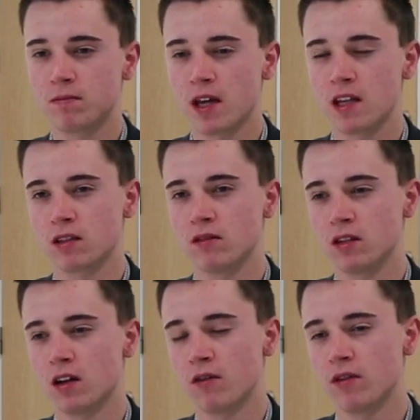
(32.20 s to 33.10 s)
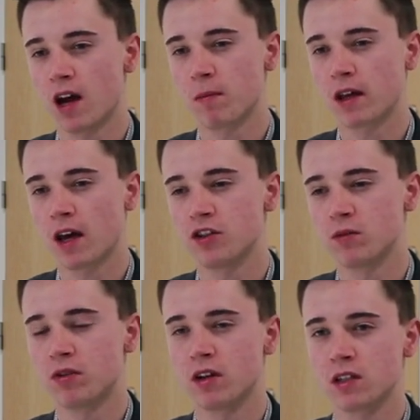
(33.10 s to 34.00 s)
piece of the
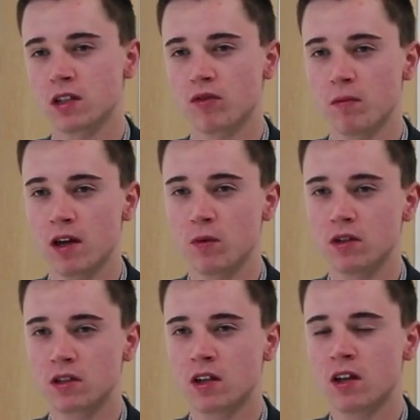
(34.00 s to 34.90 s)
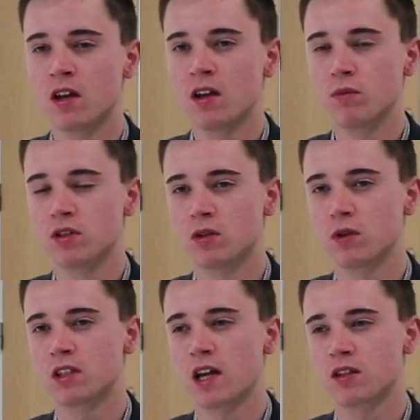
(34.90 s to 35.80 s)
application process for me was to
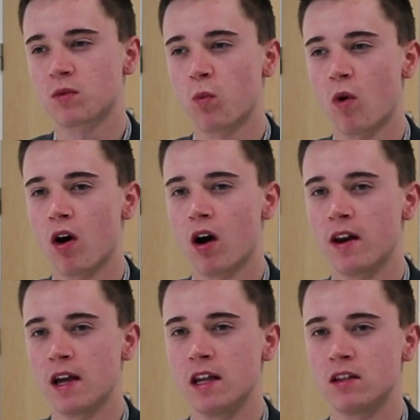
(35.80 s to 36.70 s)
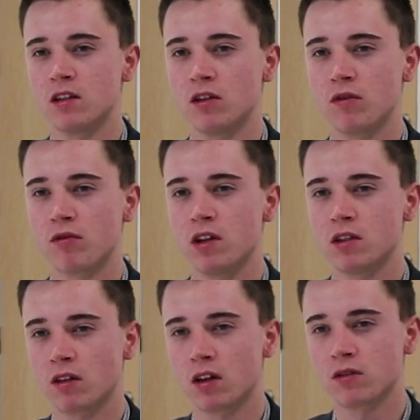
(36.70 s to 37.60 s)
assess what I needed to do for each
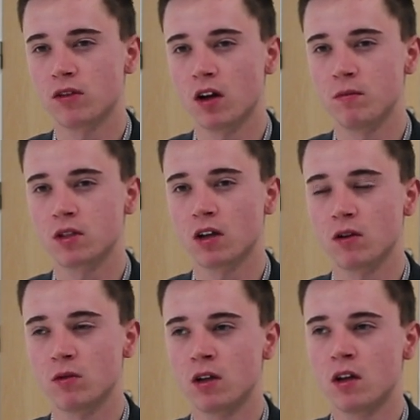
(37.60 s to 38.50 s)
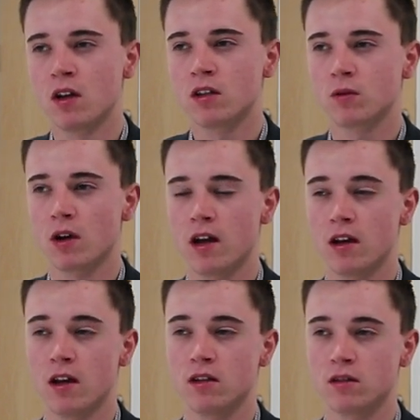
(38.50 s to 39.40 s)
of those firms. So
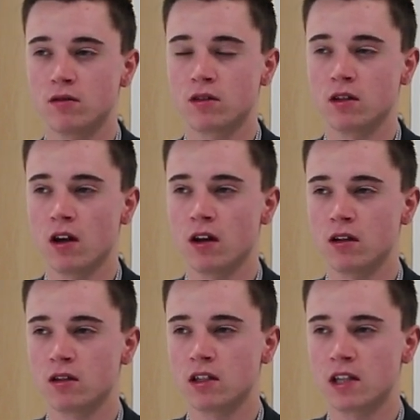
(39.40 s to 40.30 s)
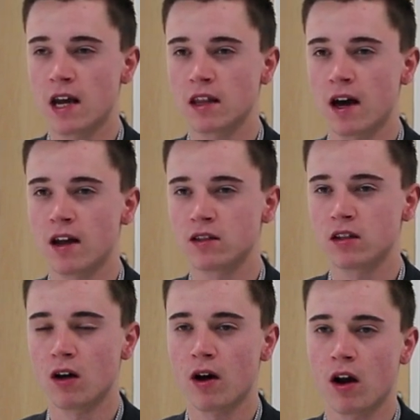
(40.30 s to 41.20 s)
and to take that and to
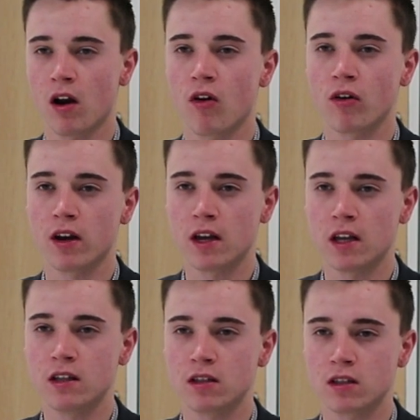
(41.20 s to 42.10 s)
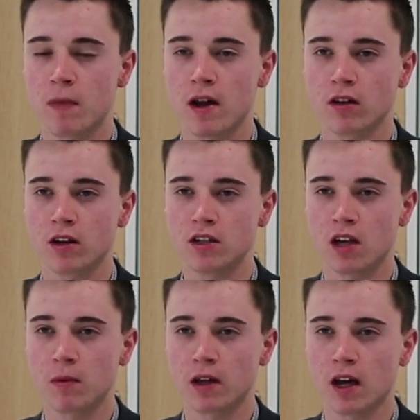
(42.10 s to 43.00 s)
know how long I needed to spend on each
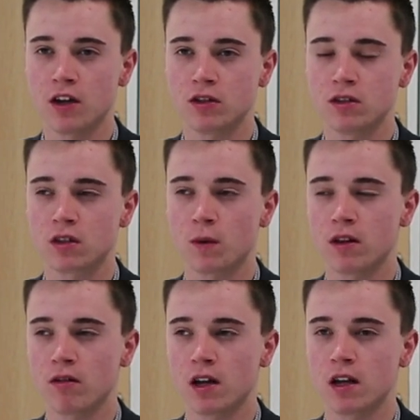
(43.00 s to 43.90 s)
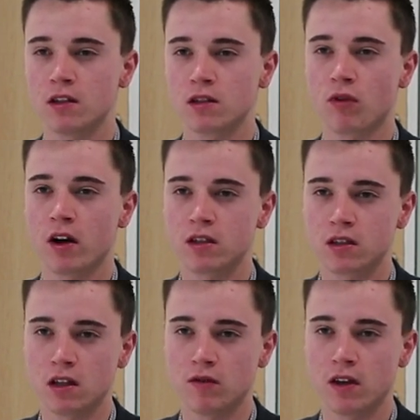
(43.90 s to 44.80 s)
application. So whether I needed to write a
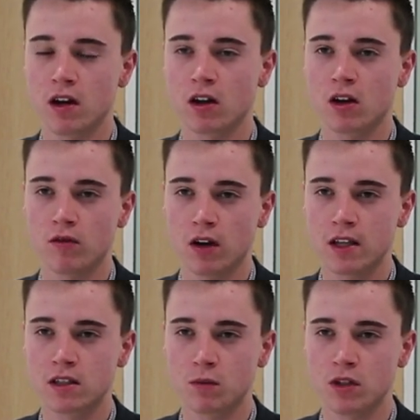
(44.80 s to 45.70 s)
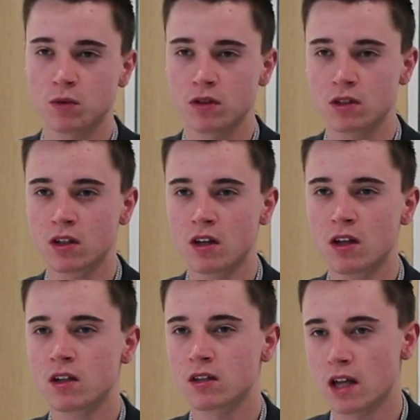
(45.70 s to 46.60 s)
CV and a cover letter, which was
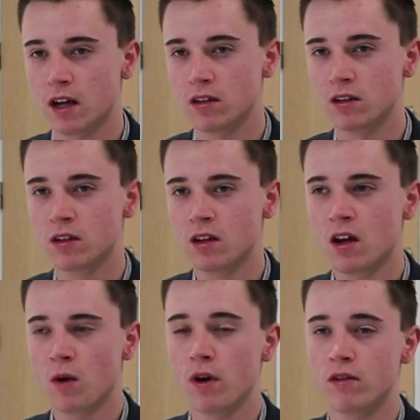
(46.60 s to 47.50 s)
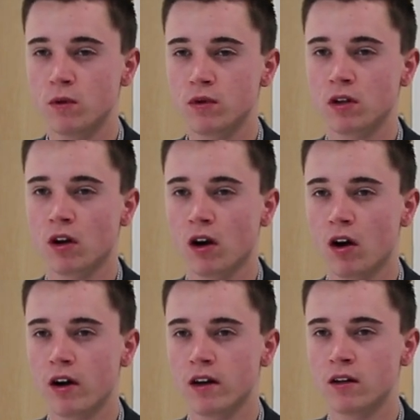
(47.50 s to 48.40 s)
standard, whether it was an
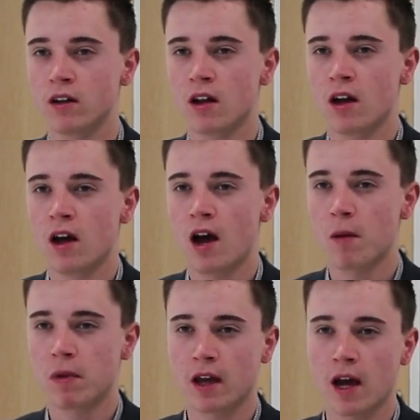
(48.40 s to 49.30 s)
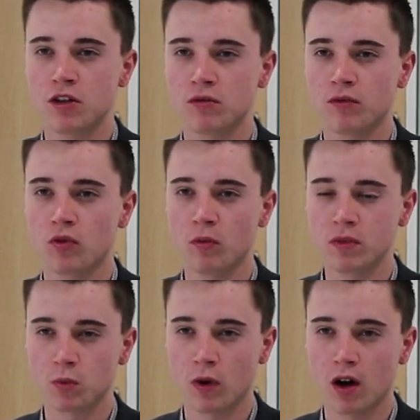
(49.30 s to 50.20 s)
online application form
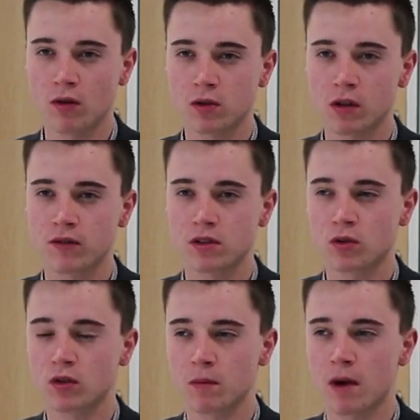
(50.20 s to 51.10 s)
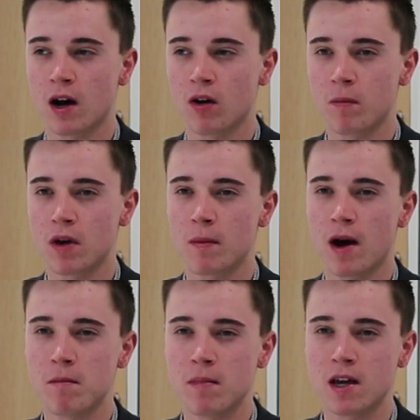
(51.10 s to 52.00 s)
as well, so I'd have to talk a bit
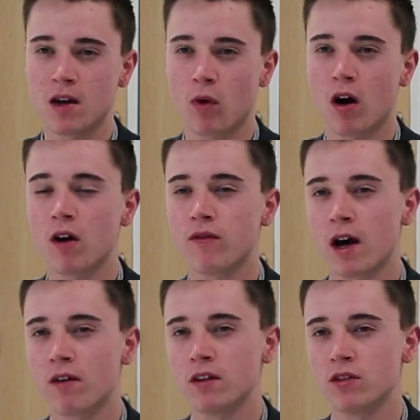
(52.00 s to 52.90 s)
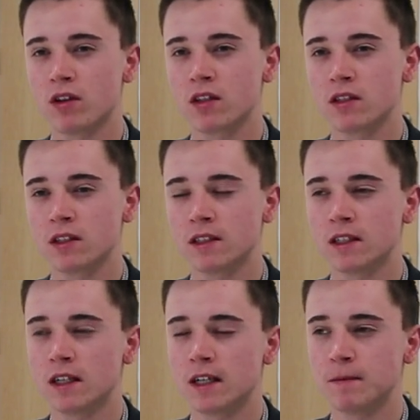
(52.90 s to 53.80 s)
about me or what I found interesting,
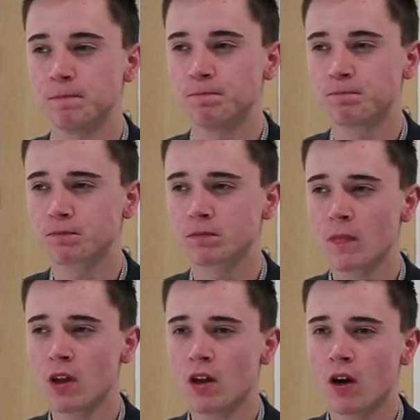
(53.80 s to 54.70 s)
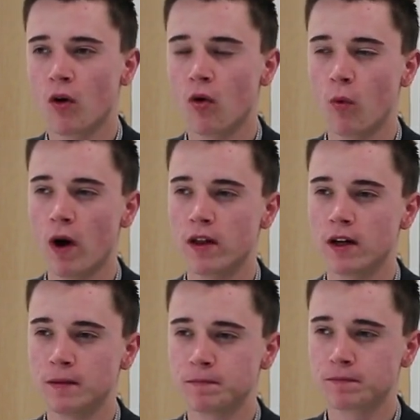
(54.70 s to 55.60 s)
or
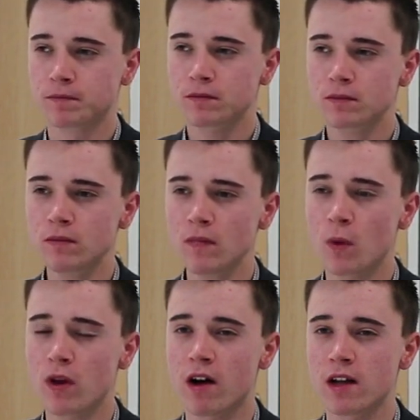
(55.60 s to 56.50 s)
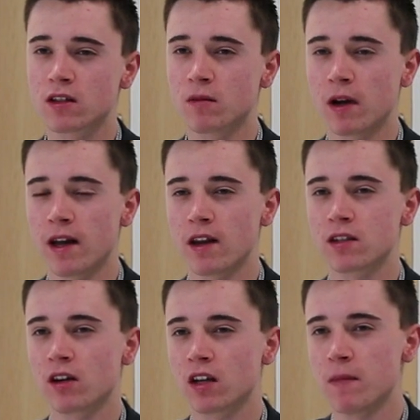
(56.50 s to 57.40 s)
whether I had to complete any
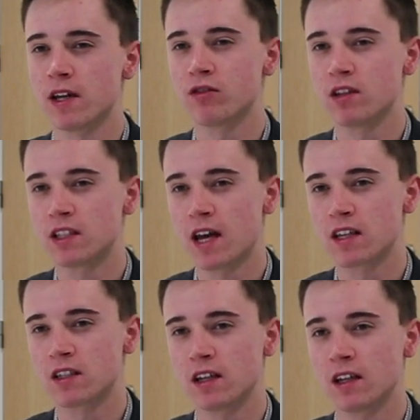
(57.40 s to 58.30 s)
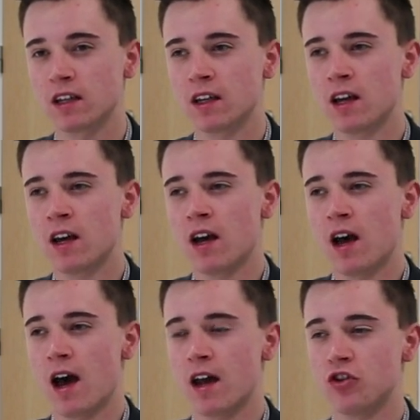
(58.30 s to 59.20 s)
psychometric testing,
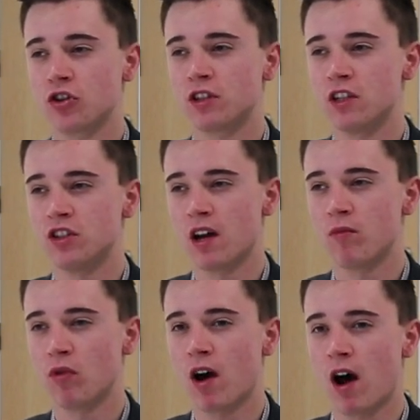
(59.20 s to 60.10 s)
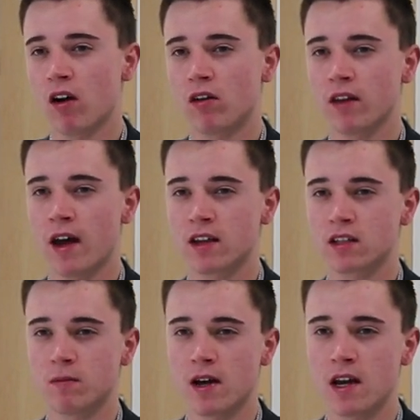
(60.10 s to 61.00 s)
and just in general how long they
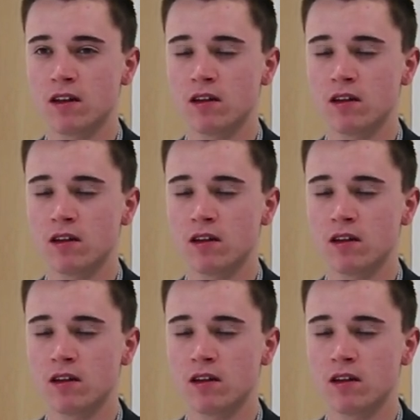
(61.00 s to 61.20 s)
estimated